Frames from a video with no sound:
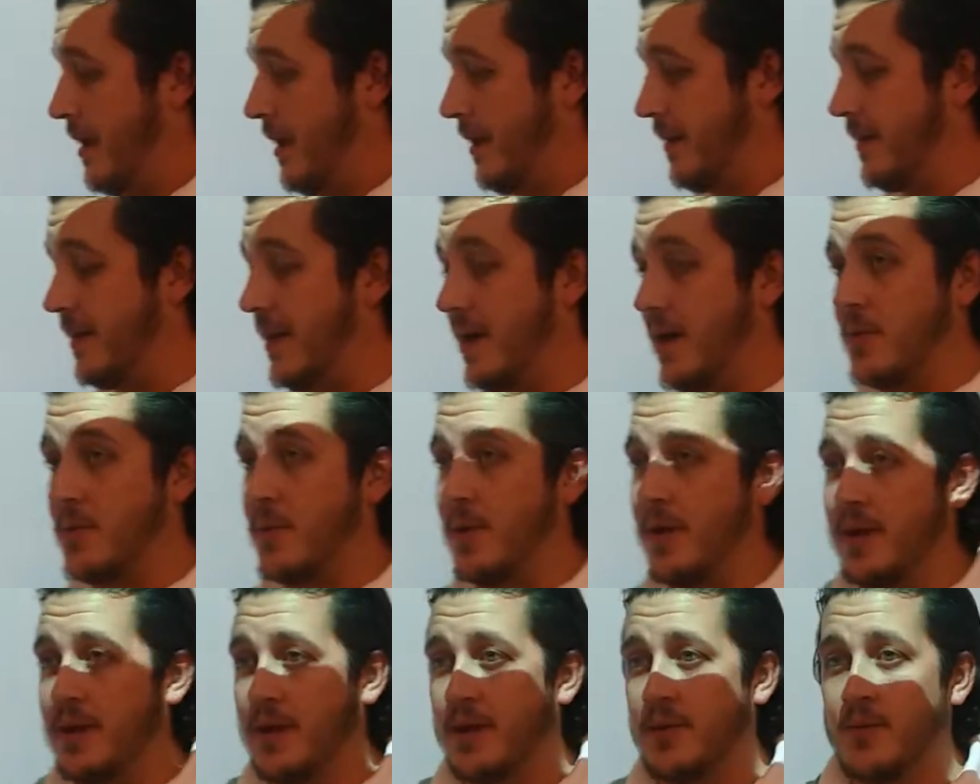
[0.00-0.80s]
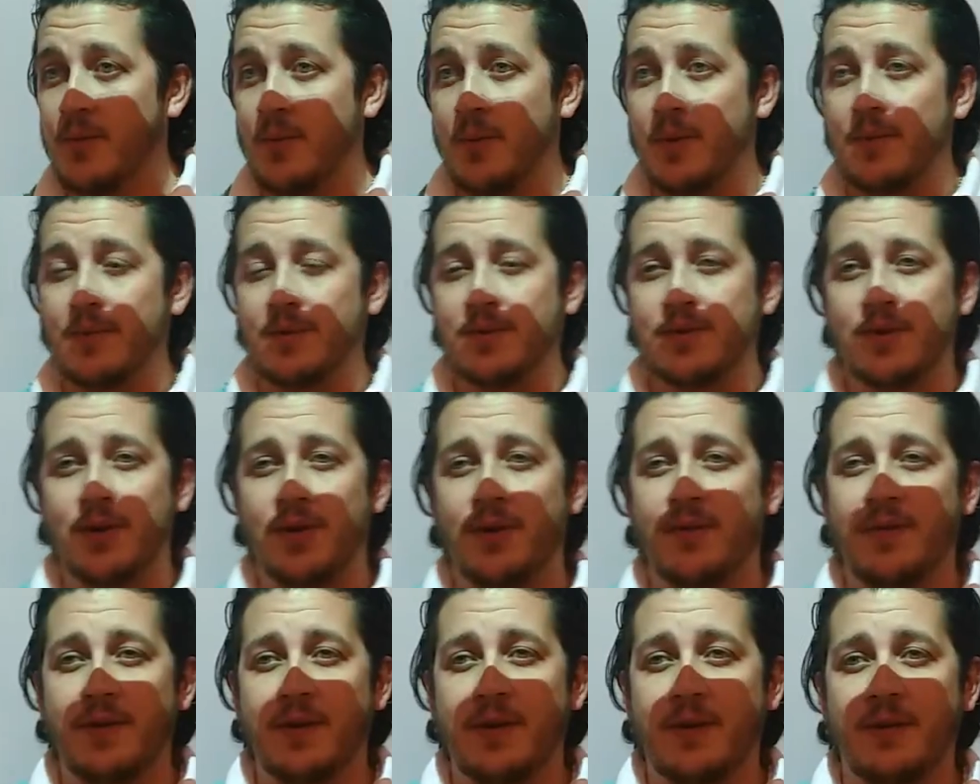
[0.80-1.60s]
It's not quite like when we were
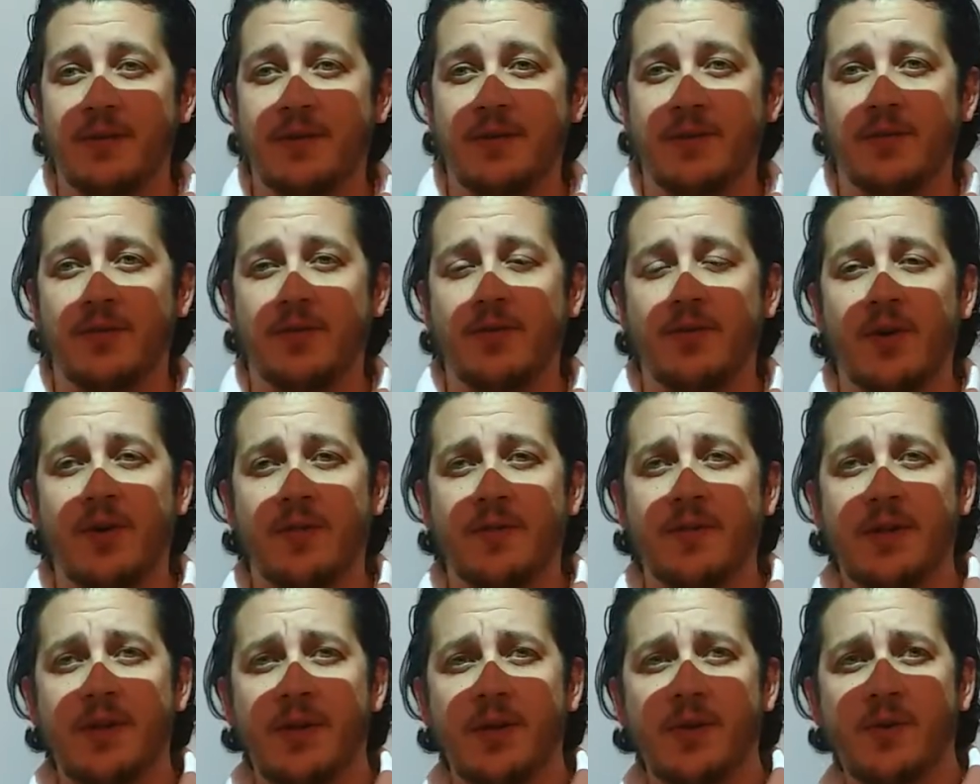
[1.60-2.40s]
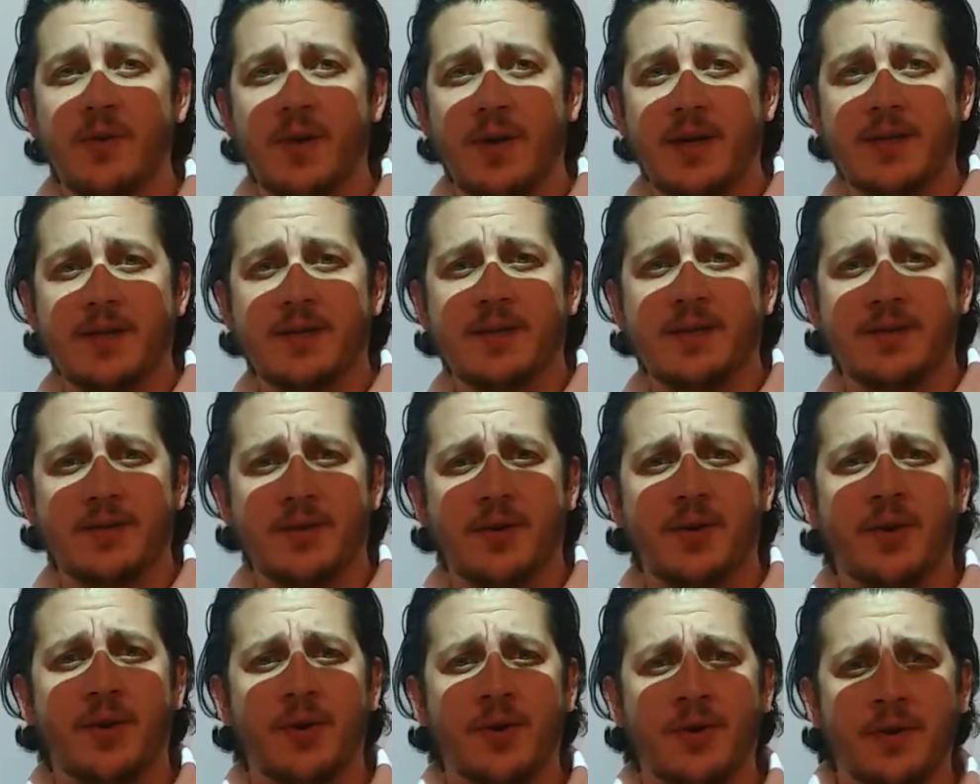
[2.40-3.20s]
solving the
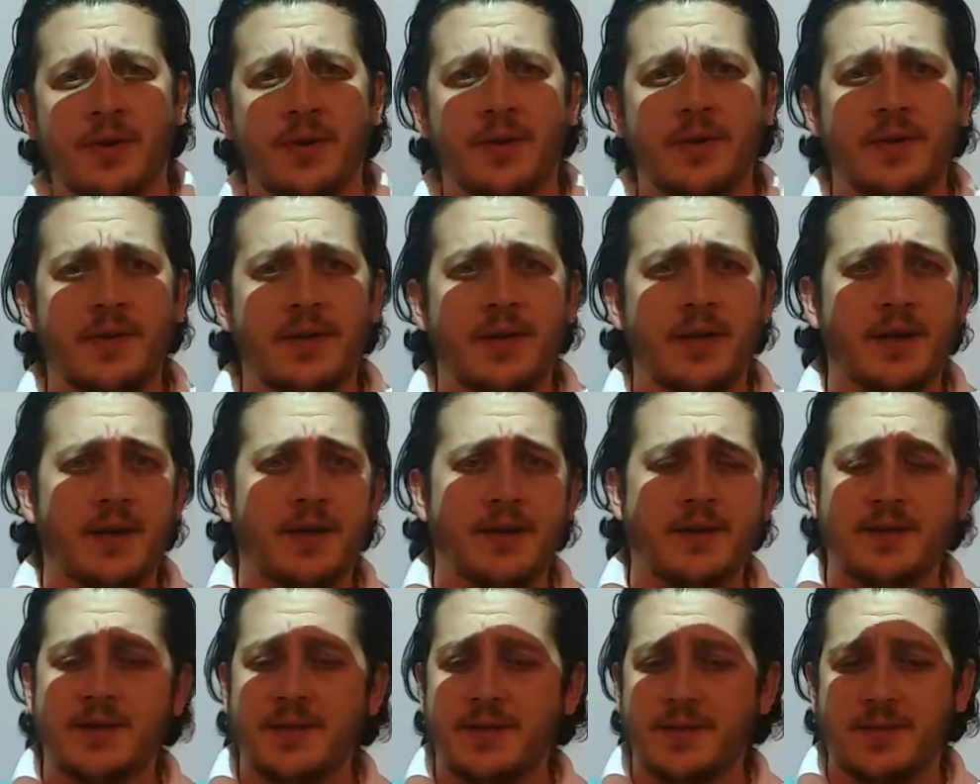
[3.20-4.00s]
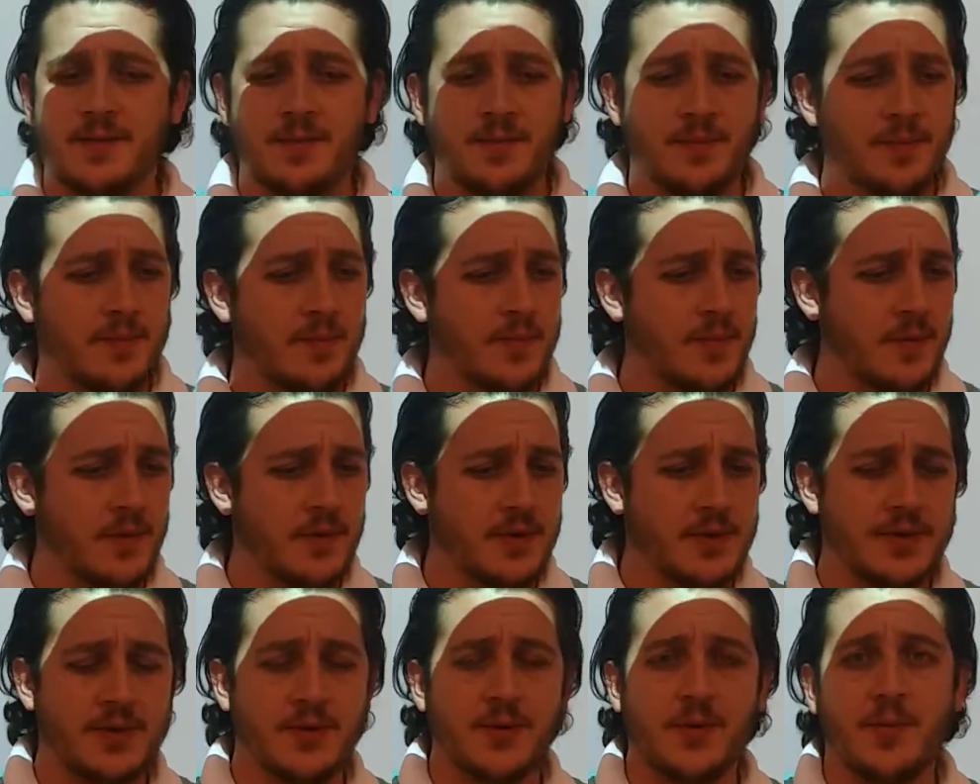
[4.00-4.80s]
equations earlier in the year.
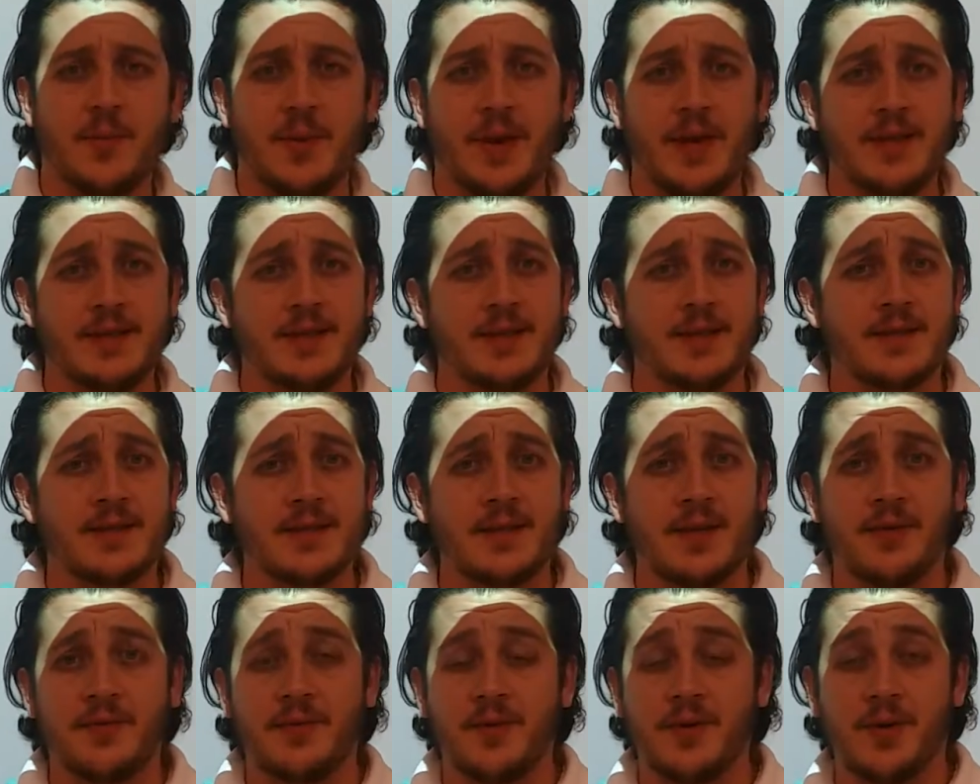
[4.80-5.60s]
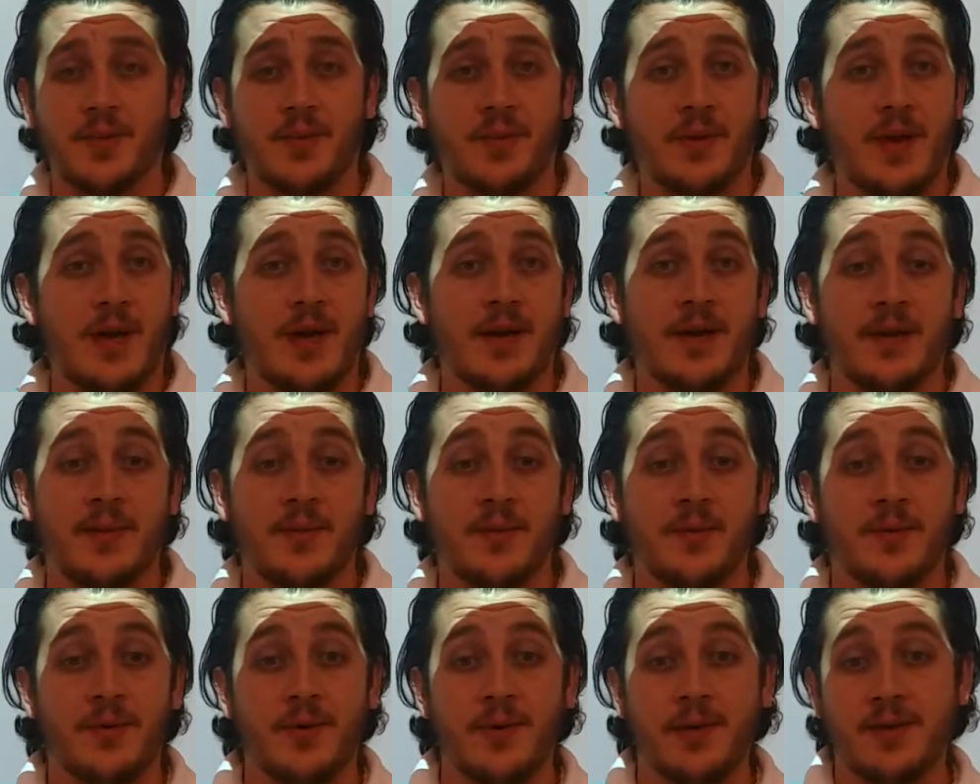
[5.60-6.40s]
We're just doing basic stuff where you're plotting
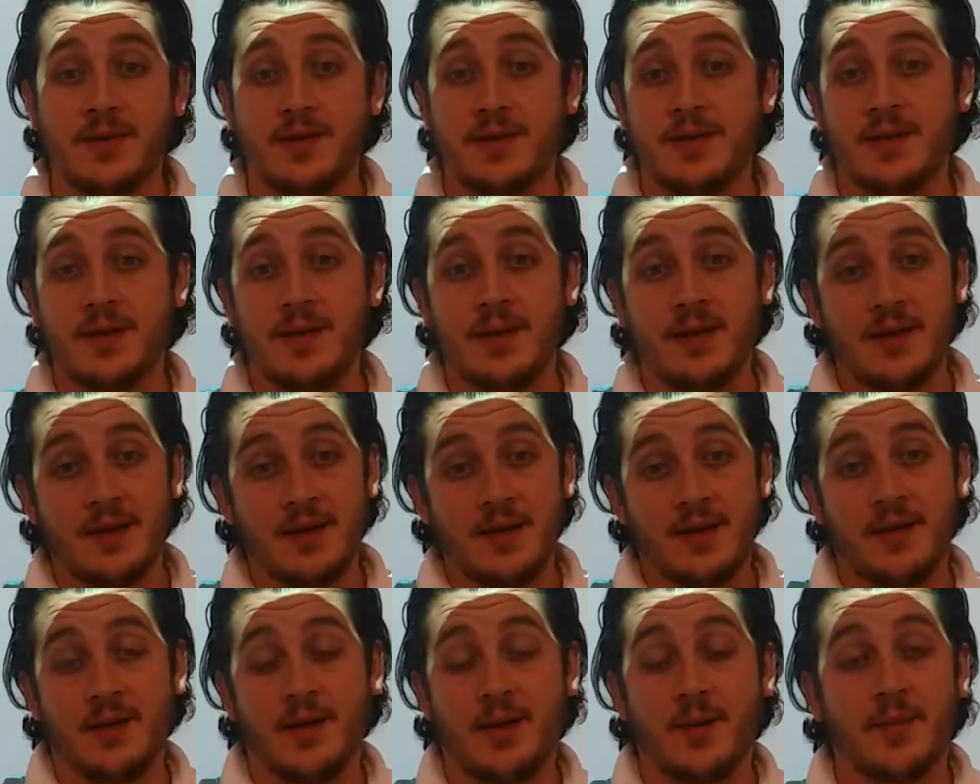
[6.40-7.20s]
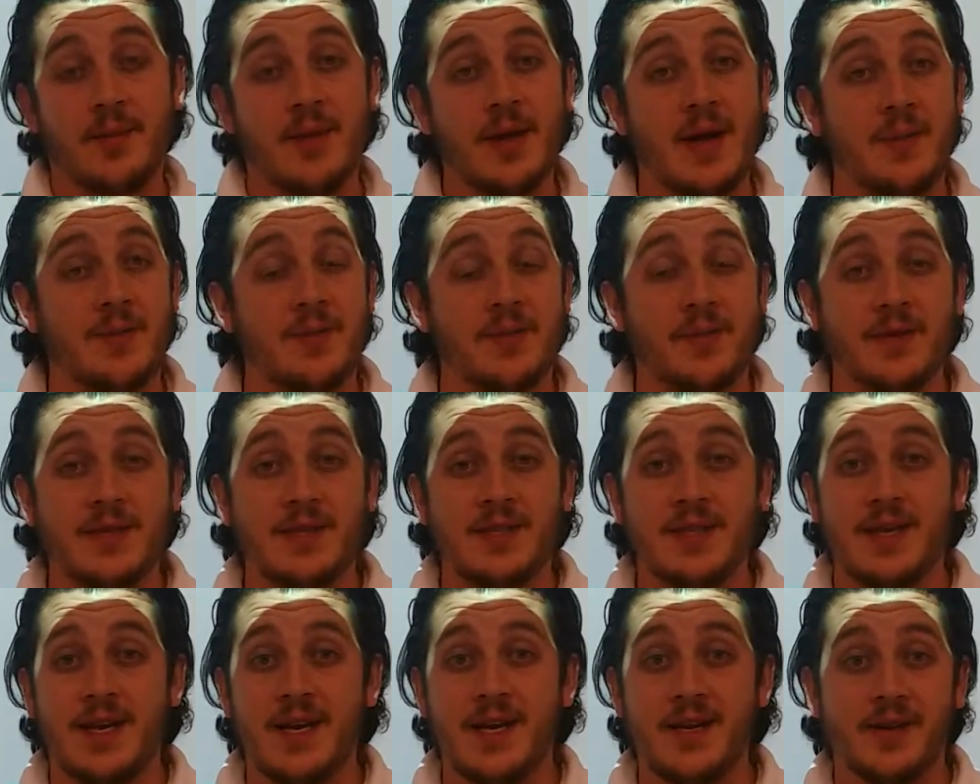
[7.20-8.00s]
in points. You're going to plot
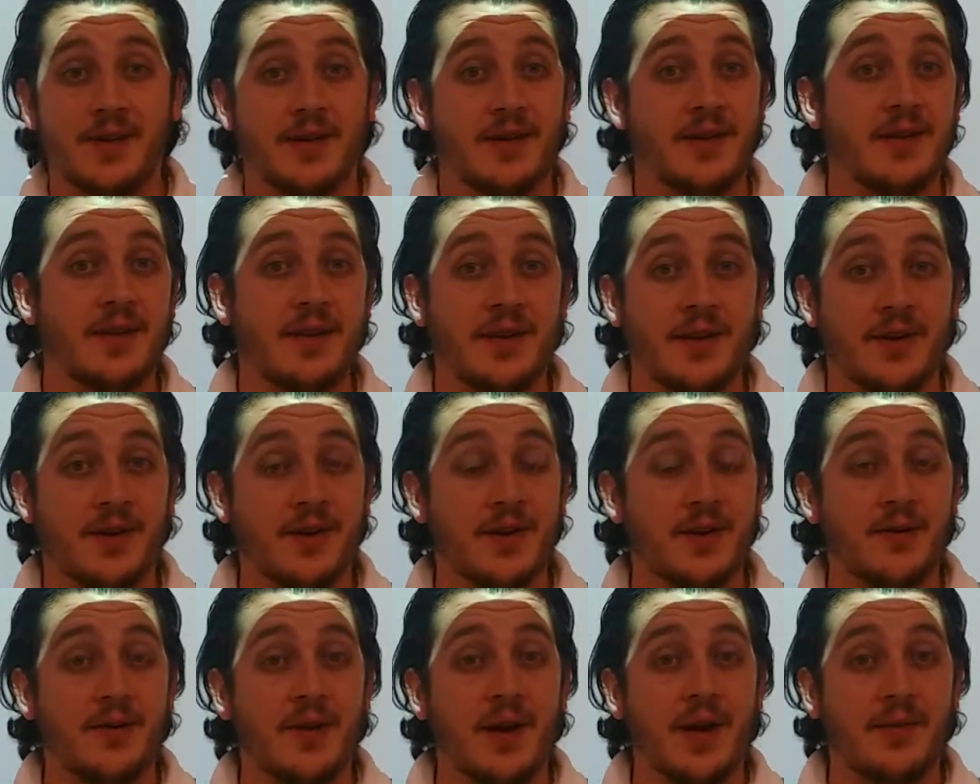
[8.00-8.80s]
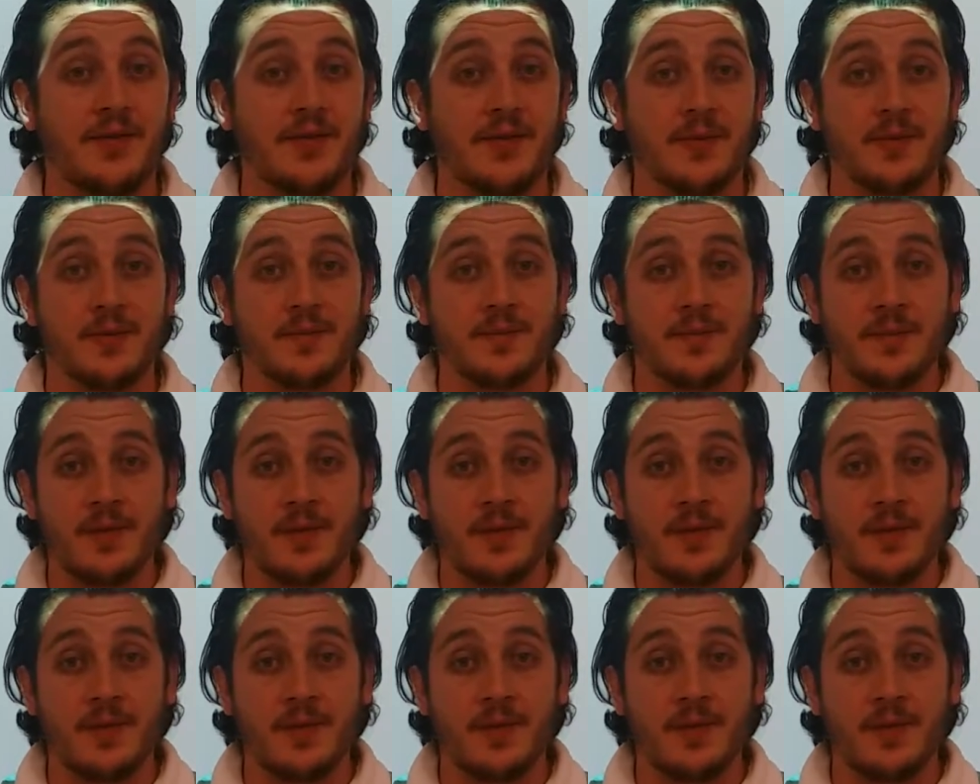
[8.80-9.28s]
points today and then you're going to graph them.